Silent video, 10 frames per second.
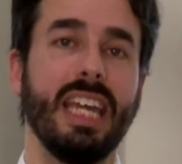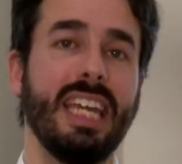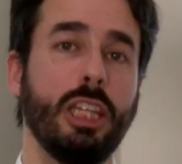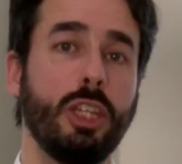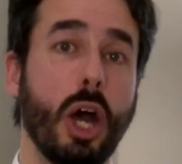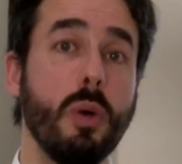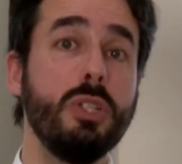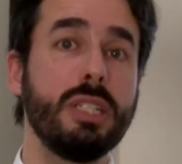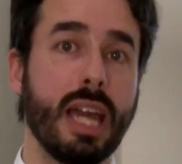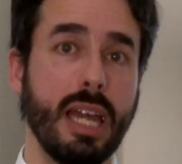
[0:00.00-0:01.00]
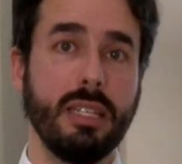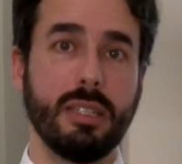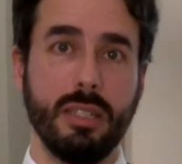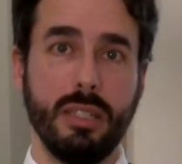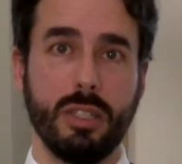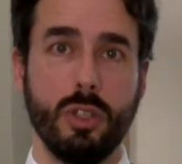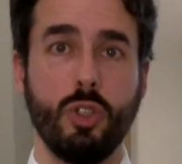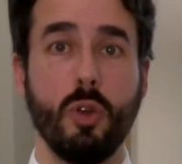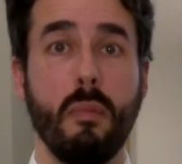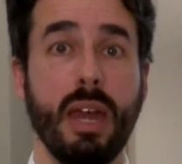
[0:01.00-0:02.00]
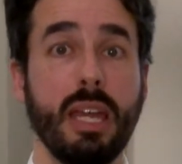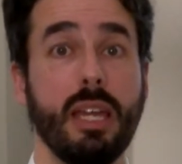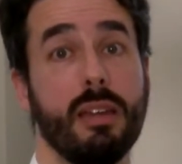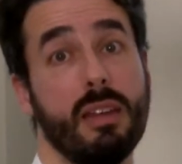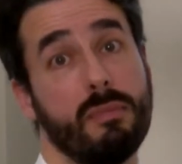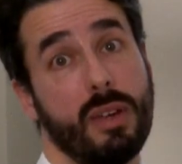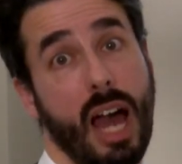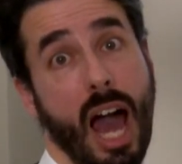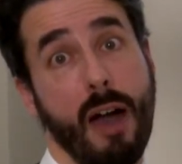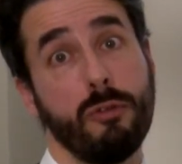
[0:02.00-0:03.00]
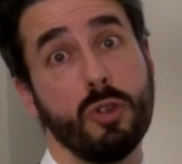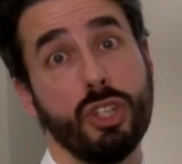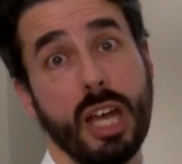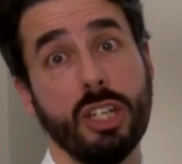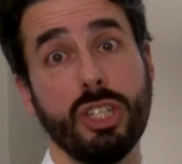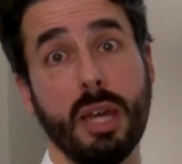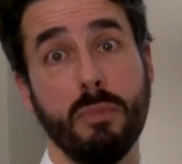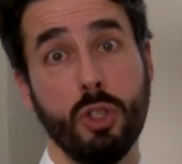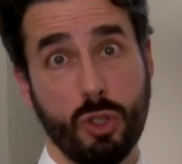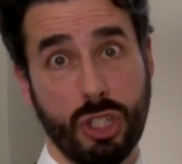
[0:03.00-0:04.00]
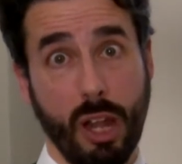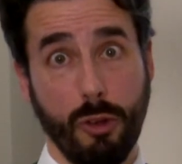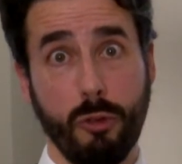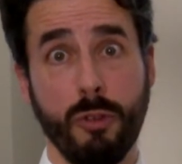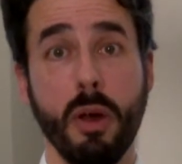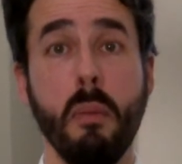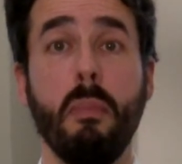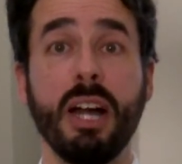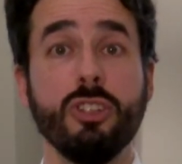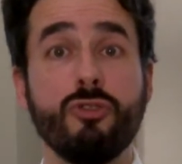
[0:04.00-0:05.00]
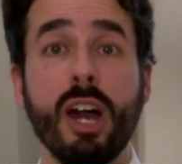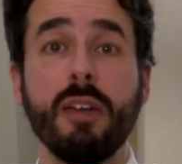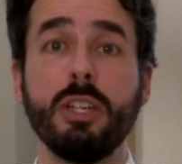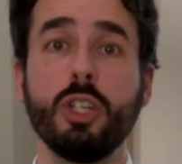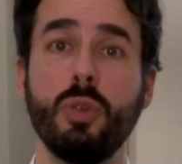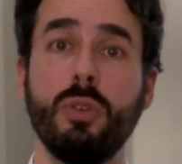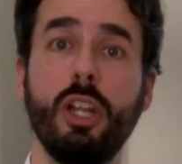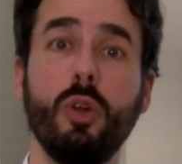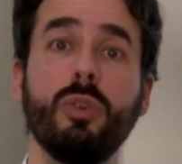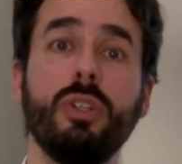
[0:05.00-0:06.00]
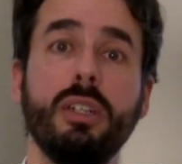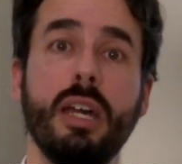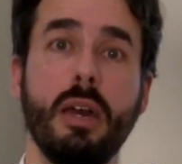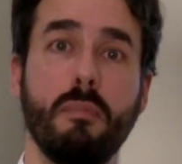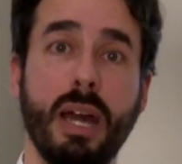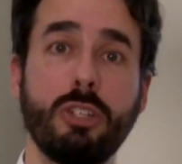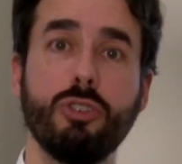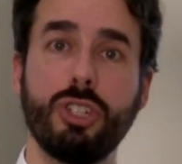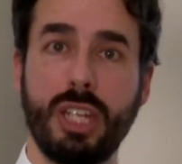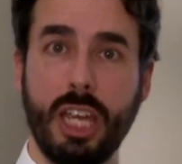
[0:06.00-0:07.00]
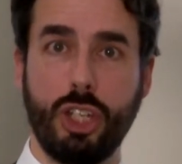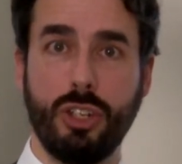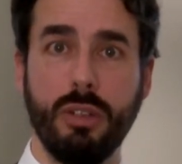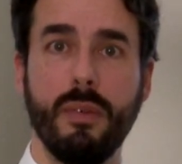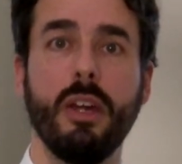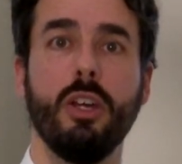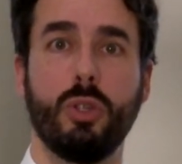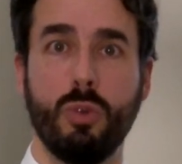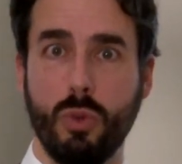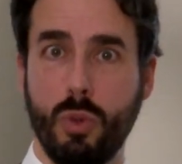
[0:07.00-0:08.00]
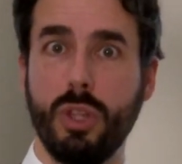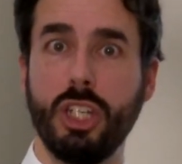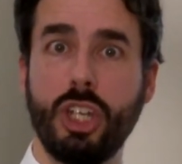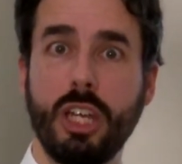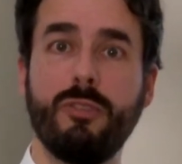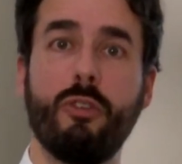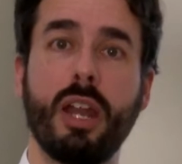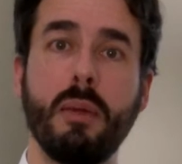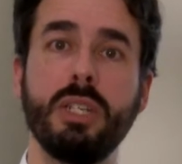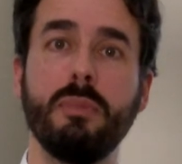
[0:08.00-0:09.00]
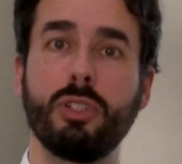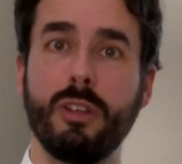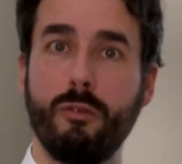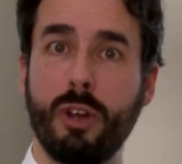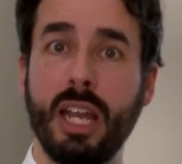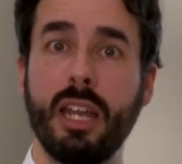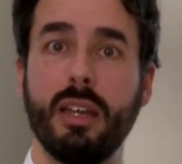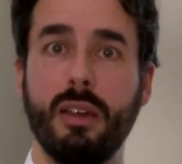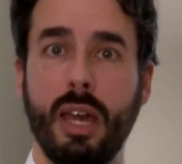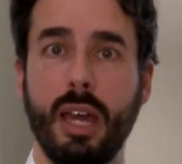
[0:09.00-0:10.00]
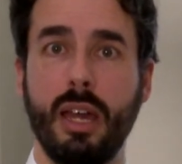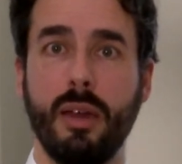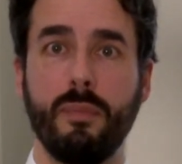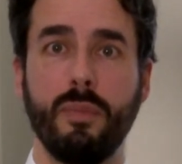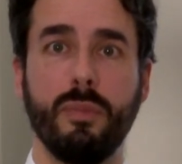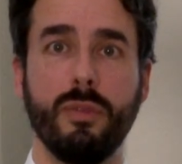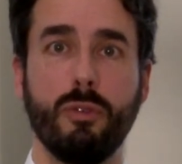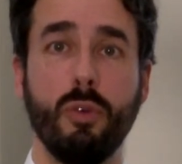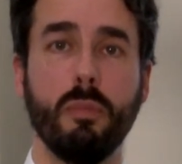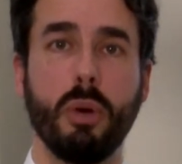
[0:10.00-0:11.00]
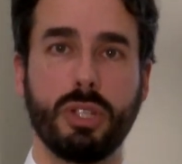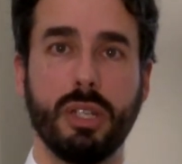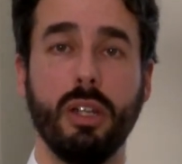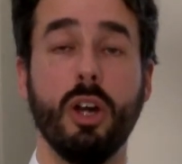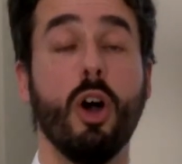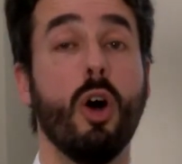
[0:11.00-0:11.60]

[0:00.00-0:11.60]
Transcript: In those cases, you may have to change them yourself by driving to the local petrol station to do the change for an empty bottle for a full bottle,